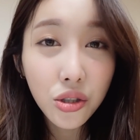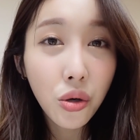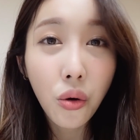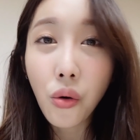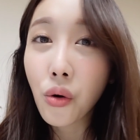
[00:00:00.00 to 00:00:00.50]

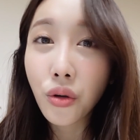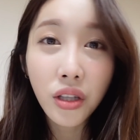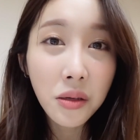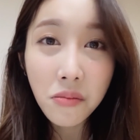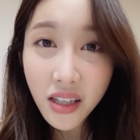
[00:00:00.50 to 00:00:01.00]

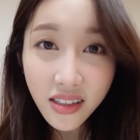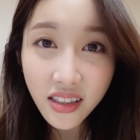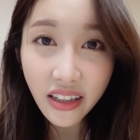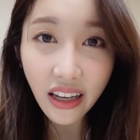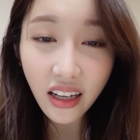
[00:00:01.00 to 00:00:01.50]
totally
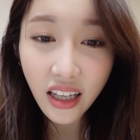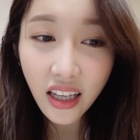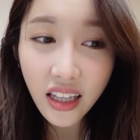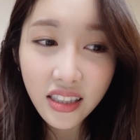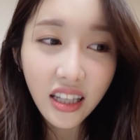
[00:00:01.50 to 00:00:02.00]
missed it.
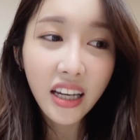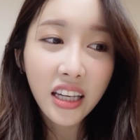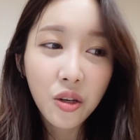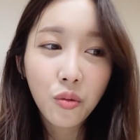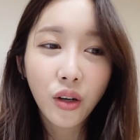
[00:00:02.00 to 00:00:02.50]
It's
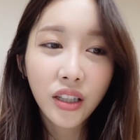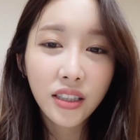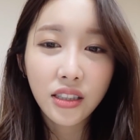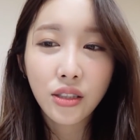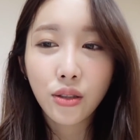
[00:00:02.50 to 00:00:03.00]
he
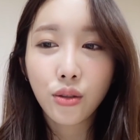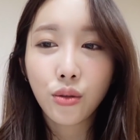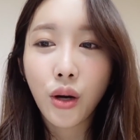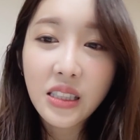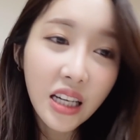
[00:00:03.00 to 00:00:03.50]
wanted
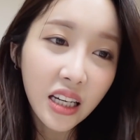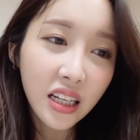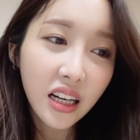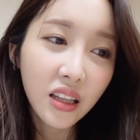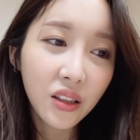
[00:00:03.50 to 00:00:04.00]
to
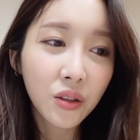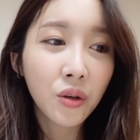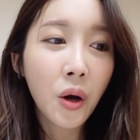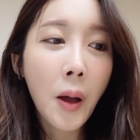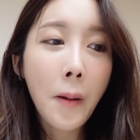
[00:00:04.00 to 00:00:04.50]
dig a
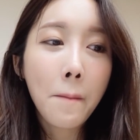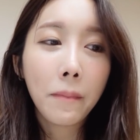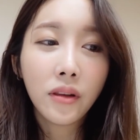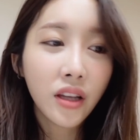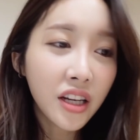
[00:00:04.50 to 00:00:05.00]
little
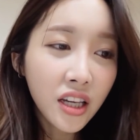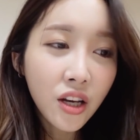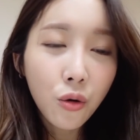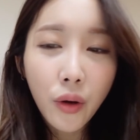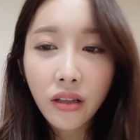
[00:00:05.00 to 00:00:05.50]
bloody
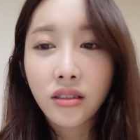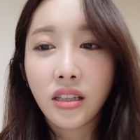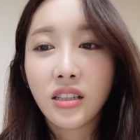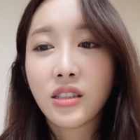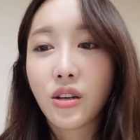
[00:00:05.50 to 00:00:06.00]

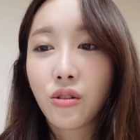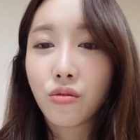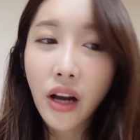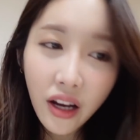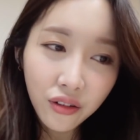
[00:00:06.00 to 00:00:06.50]
oasis
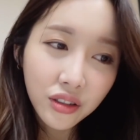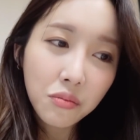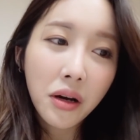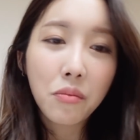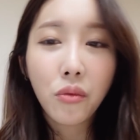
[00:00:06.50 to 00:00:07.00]
around
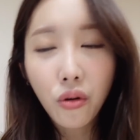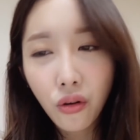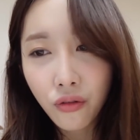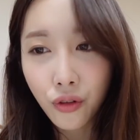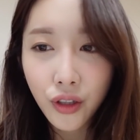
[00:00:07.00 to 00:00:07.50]
my
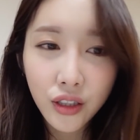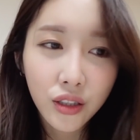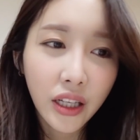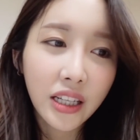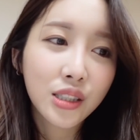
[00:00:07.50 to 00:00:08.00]
mole for it
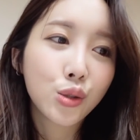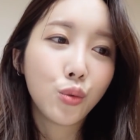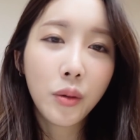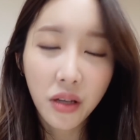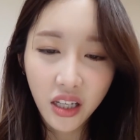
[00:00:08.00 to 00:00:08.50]
to
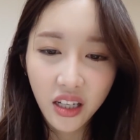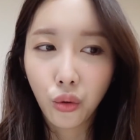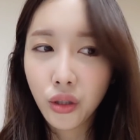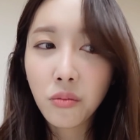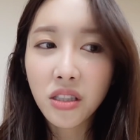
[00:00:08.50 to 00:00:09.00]
swim in.
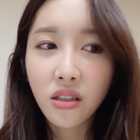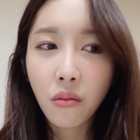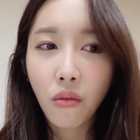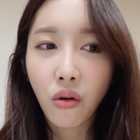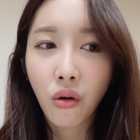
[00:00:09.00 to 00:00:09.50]
Totally missed the
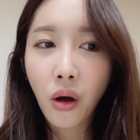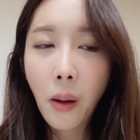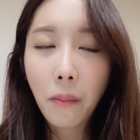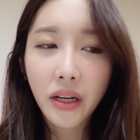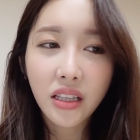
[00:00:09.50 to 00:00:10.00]
mole,
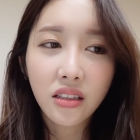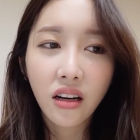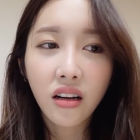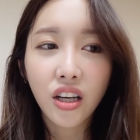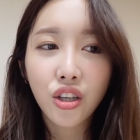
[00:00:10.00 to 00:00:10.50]
but he
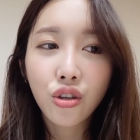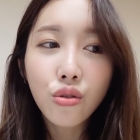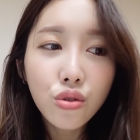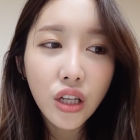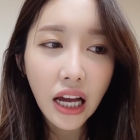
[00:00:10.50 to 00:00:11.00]
dug a
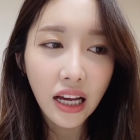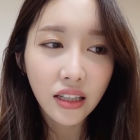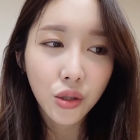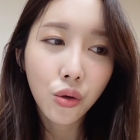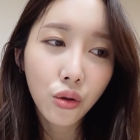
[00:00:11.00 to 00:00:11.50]
huge
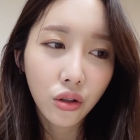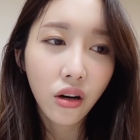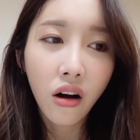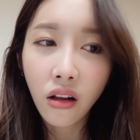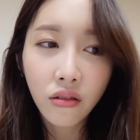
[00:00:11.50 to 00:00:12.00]
ass hole
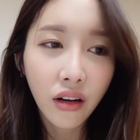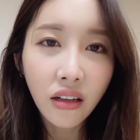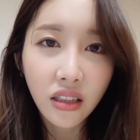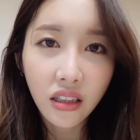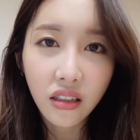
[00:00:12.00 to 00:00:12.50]
all around it.